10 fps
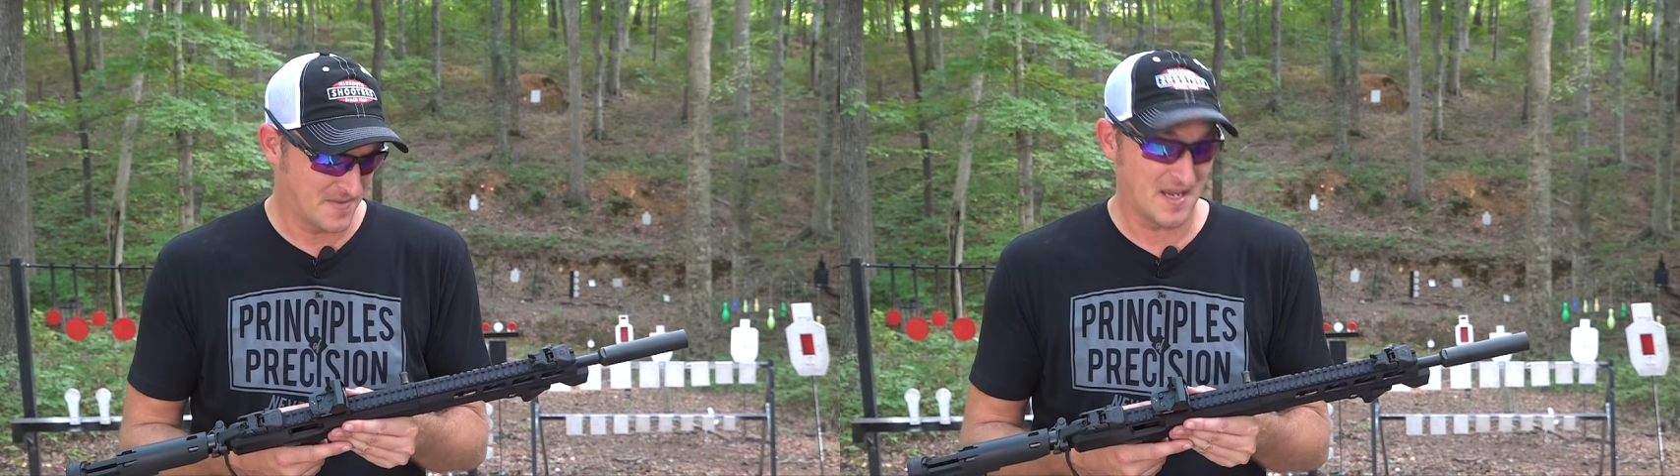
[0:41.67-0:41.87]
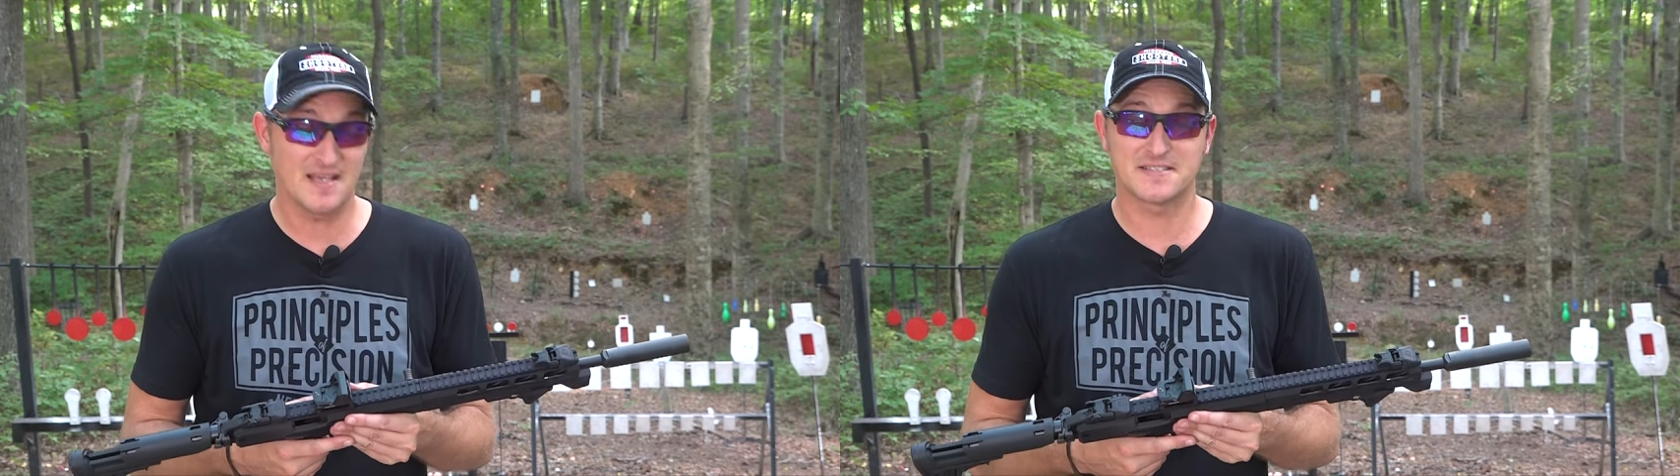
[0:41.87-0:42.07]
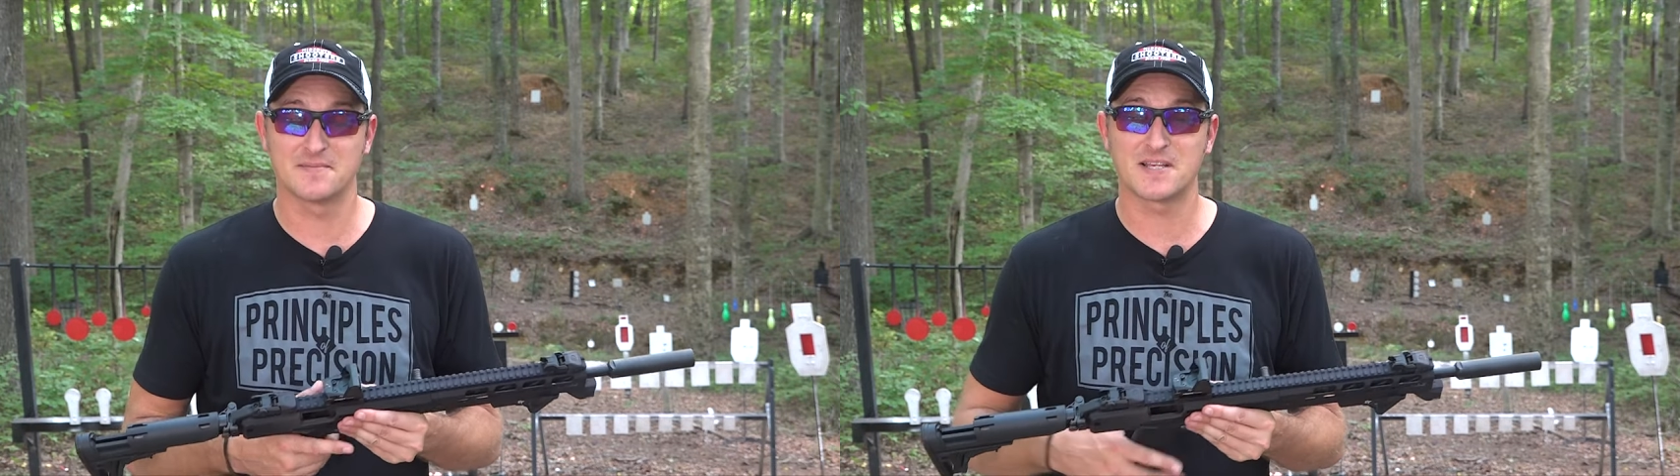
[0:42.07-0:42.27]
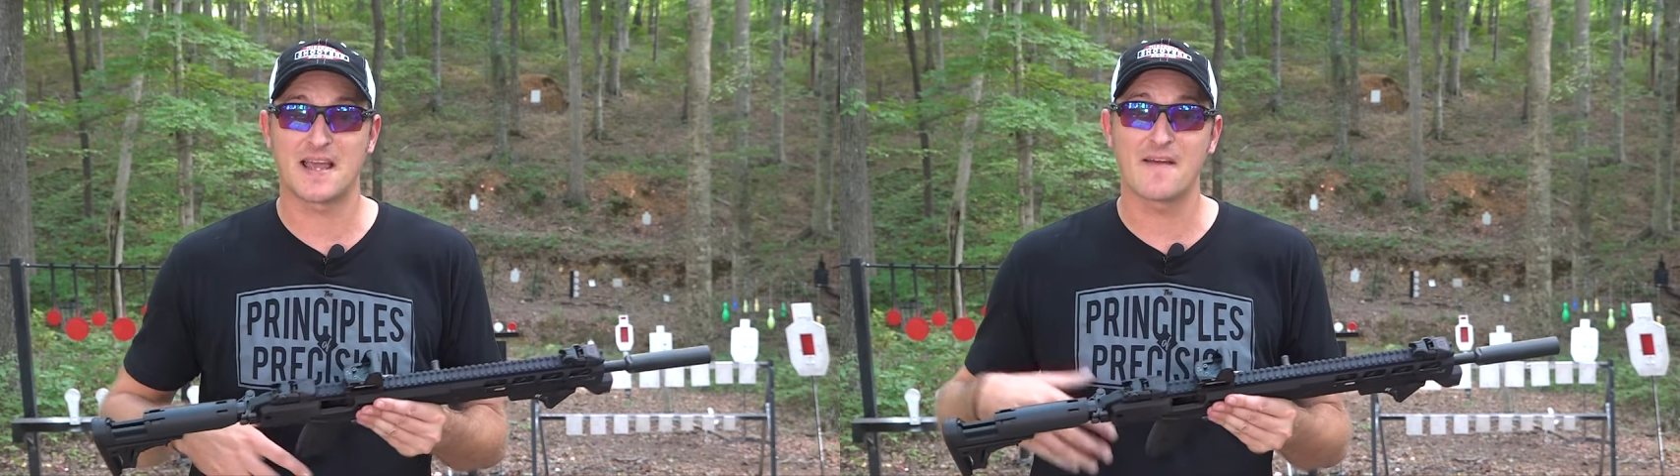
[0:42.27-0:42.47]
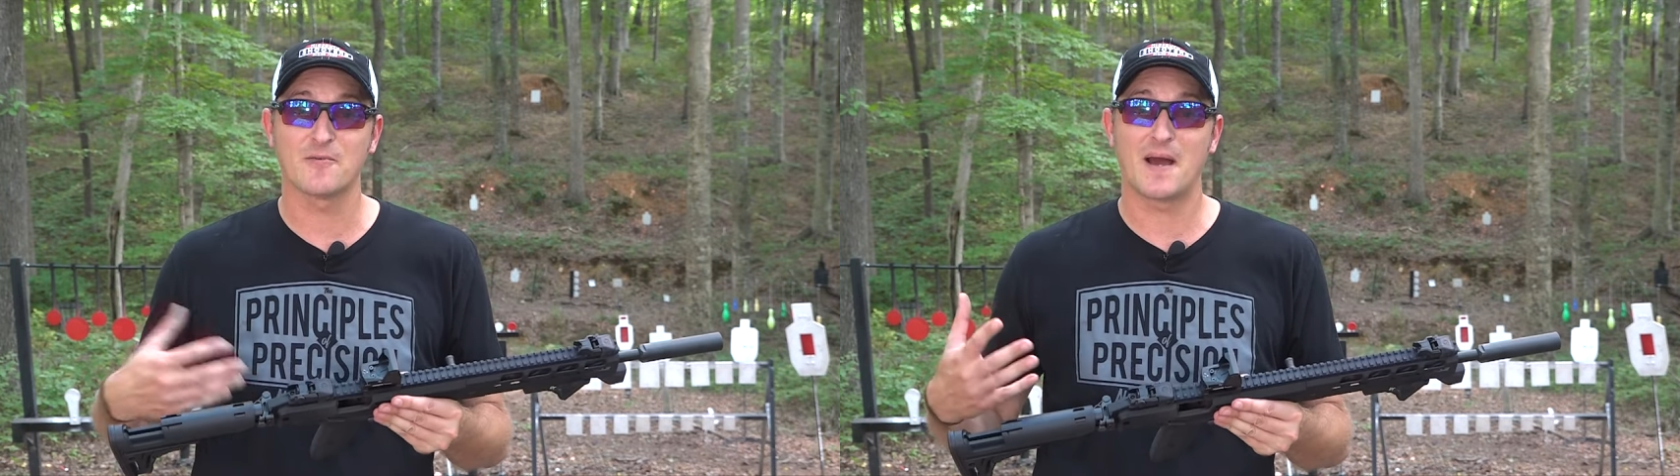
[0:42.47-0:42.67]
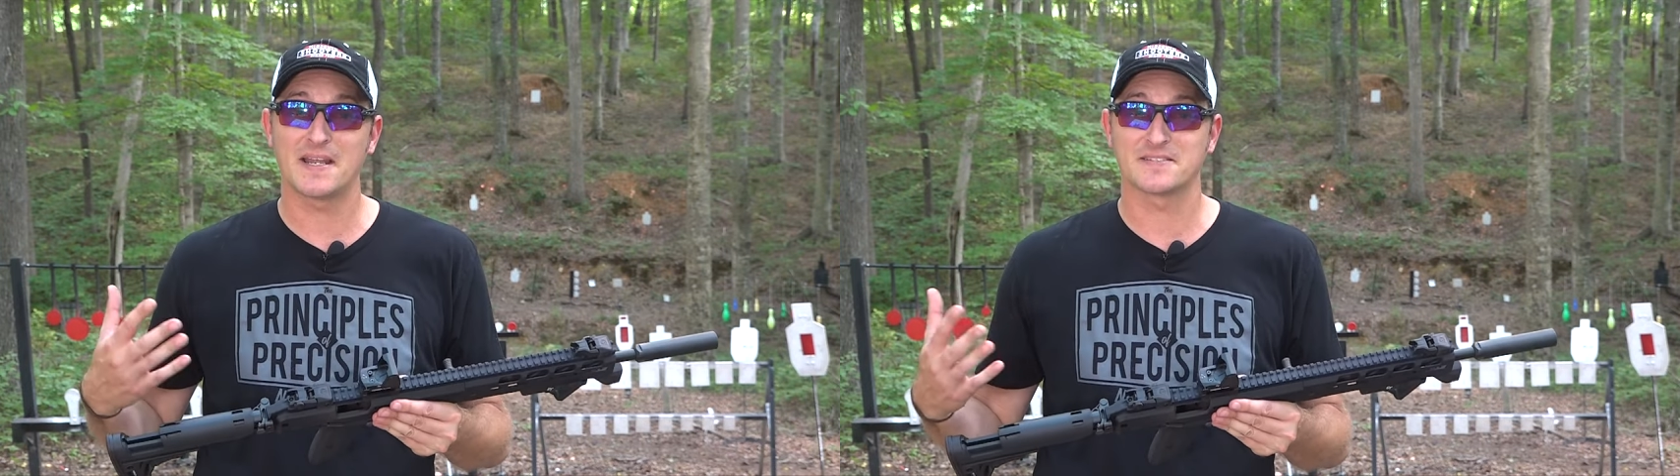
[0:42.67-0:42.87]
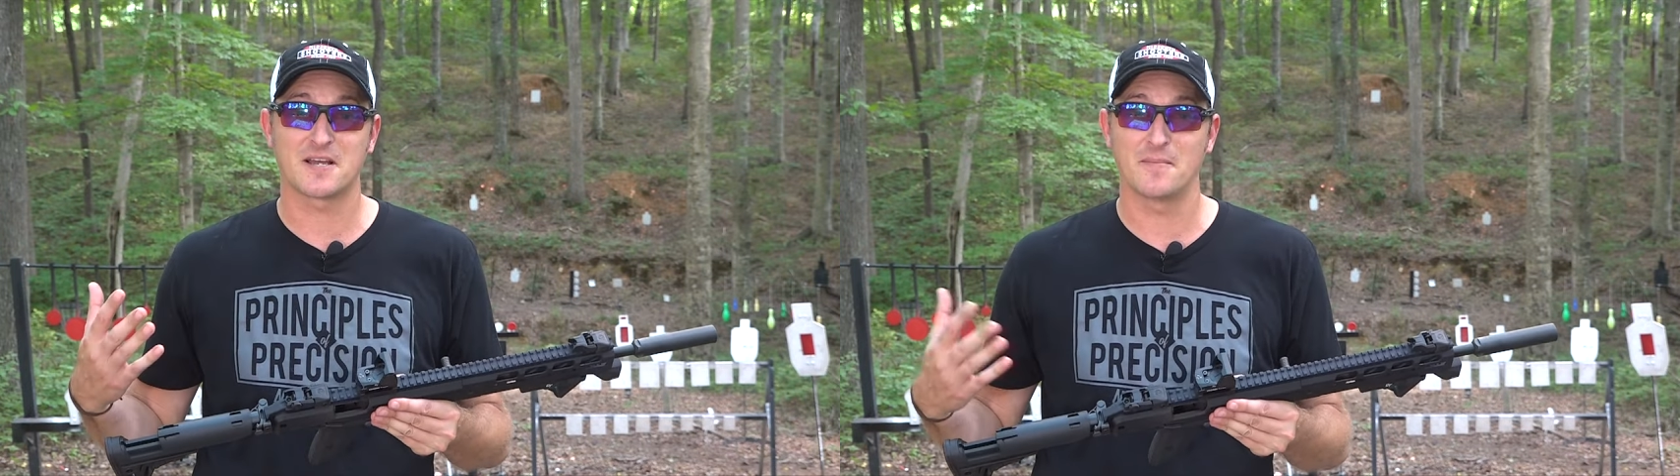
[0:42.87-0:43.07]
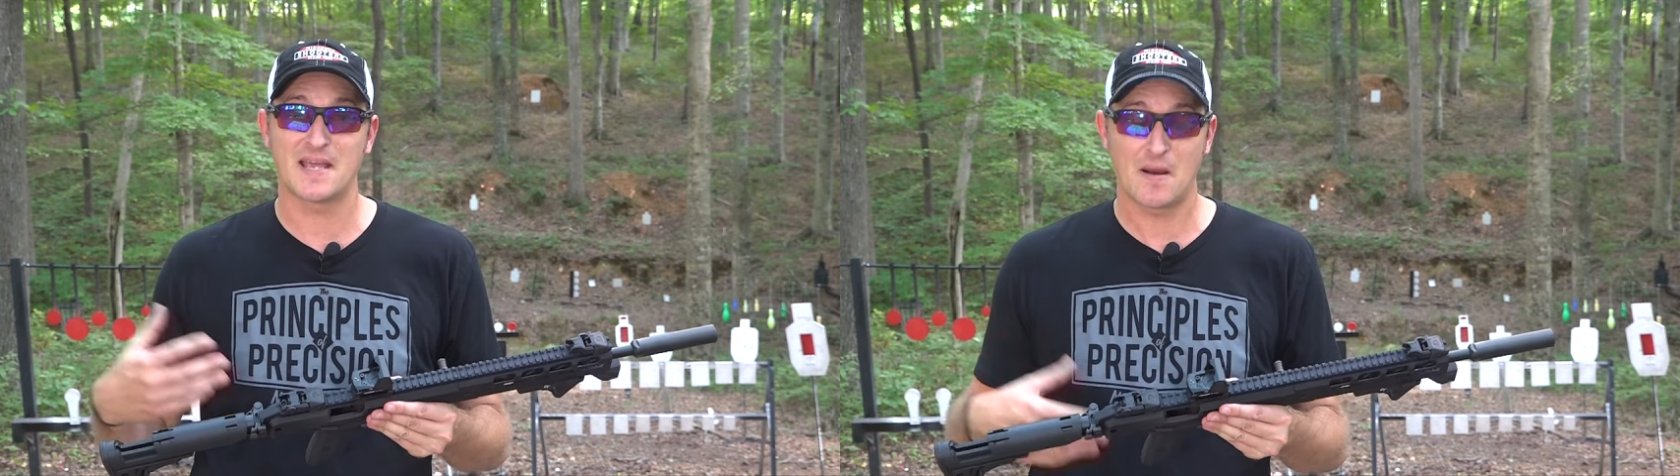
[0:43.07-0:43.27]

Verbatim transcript: it seems like everybody is coming